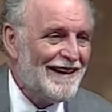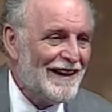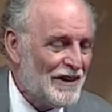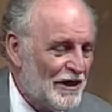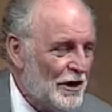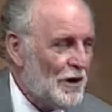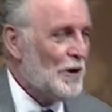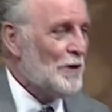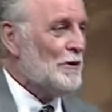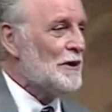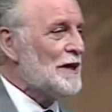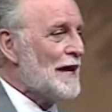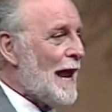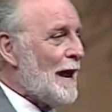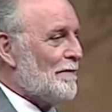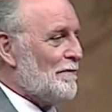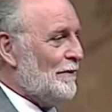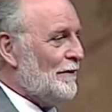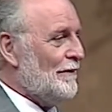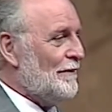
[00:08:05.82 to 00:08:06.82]
And you know what
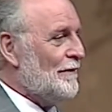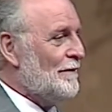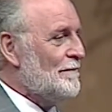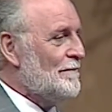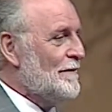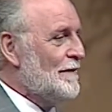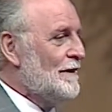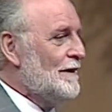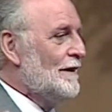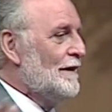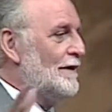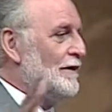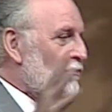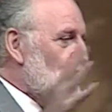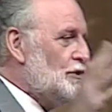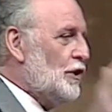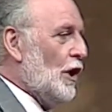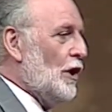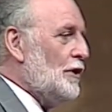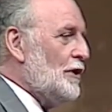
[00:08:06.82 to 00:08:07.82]
happened.
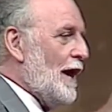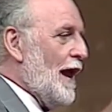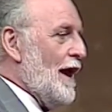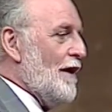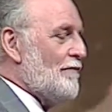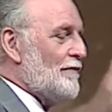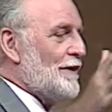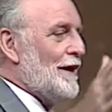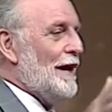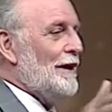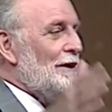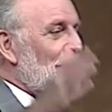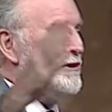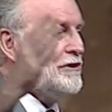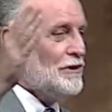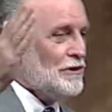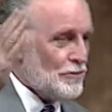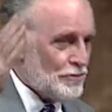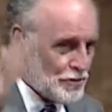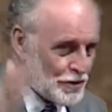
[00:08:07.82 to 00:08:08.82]
John F.
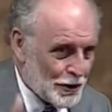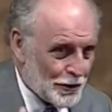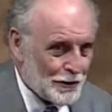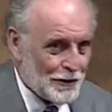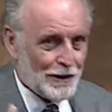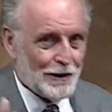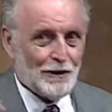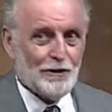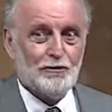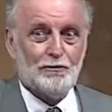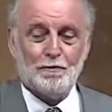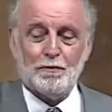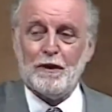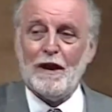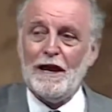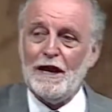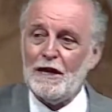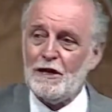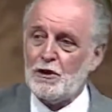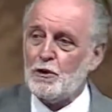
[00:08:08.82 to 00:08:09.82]
Kennedy Junior's
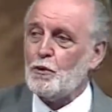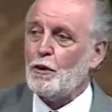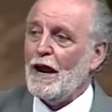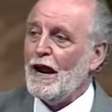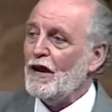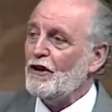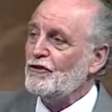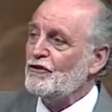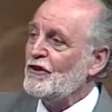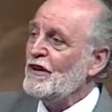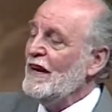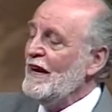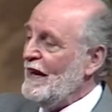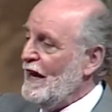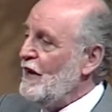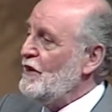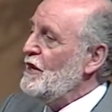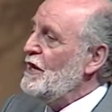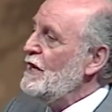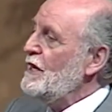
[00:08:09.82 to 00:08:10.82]
plane crashed,
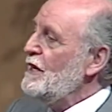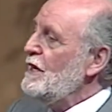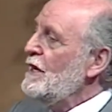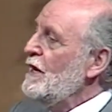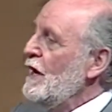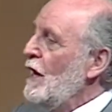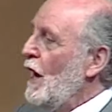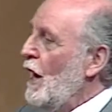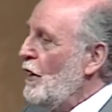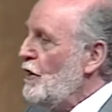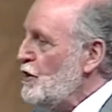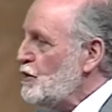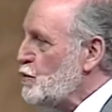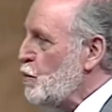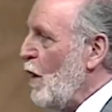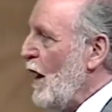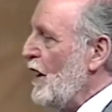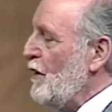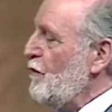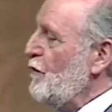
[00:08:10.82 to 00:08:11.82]
and he and
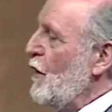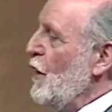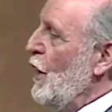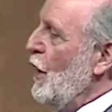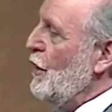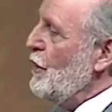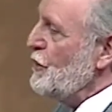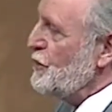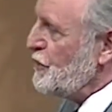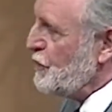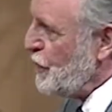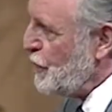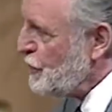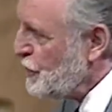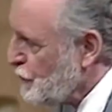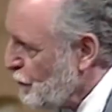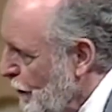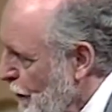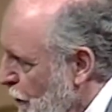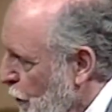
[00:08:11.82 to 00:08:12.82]
his wife and his
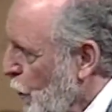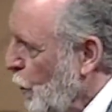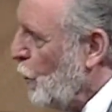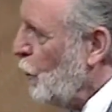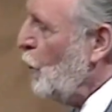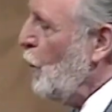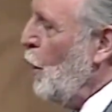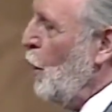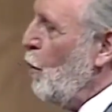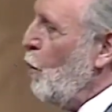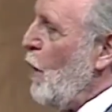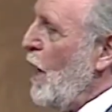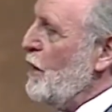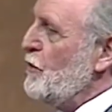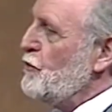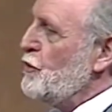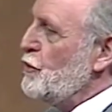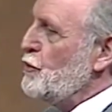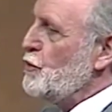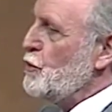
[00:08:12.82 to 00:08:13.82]
sister-in-law
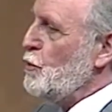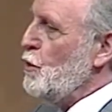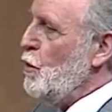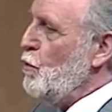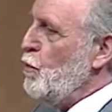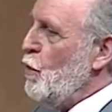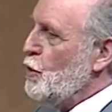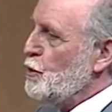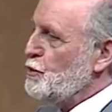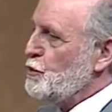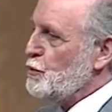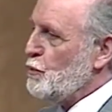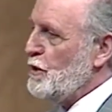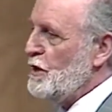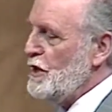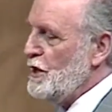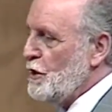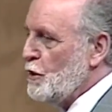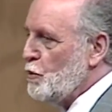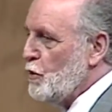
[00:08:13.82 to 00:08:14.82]
went to a
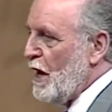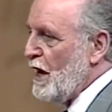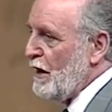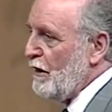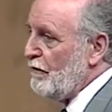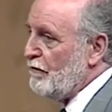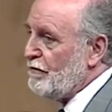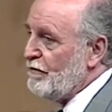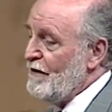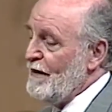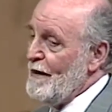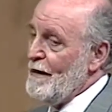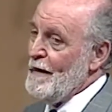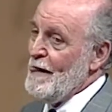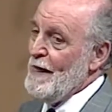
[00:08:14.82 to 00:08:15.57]
watery grave.